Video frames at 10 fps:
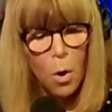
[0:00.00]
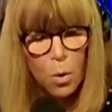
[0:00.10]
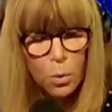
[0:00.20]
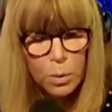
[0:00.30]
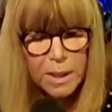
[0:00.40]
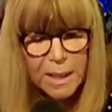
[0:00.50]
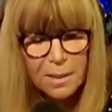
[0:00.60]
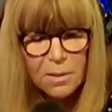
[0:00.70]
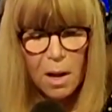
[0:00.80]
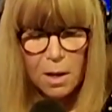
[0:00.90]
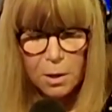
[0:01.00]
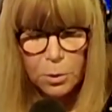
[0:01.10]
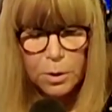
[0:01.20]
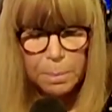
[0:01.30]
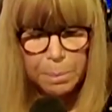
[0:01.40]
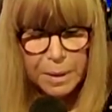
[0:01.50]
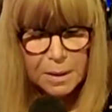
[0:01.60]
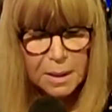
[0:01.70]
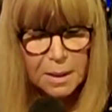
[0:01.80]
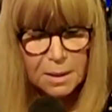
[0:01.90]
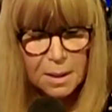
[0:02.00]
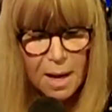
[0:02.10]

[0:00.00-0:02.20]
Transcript: Who needs $100 billion